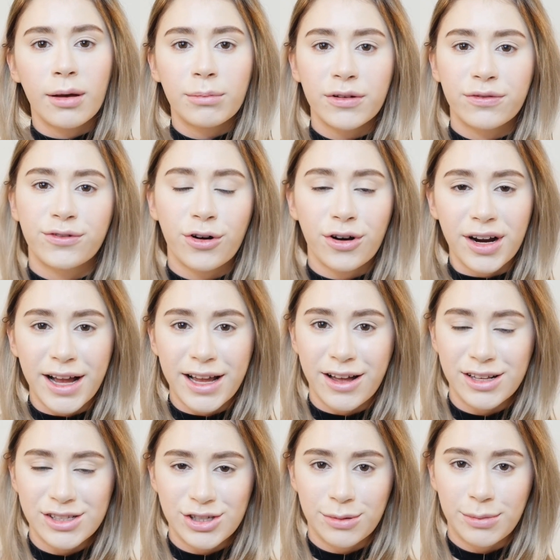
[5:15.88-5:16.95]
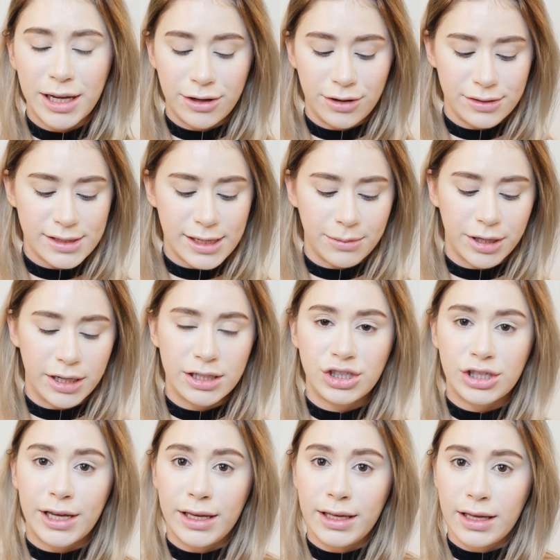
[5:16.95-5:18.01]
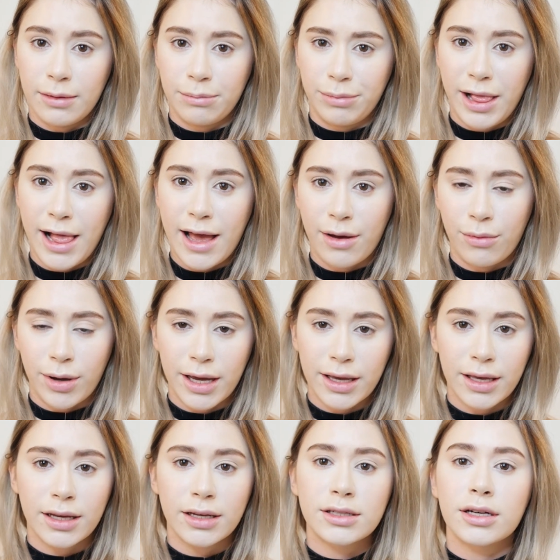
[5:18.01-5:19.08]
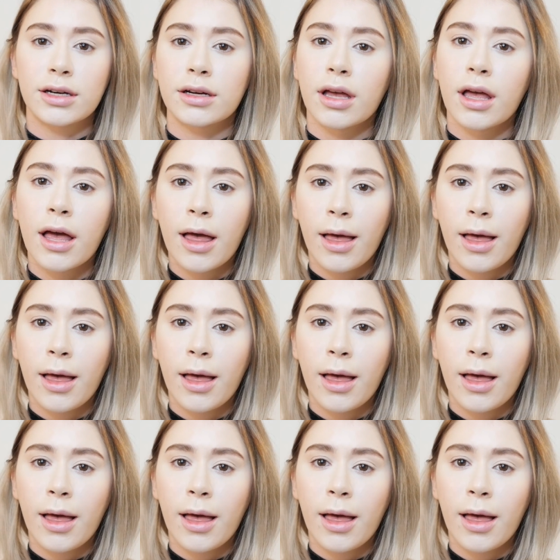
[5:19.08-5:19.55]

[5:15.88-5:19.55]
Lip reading: before I contour my nose, I'm gonna why can't I talk?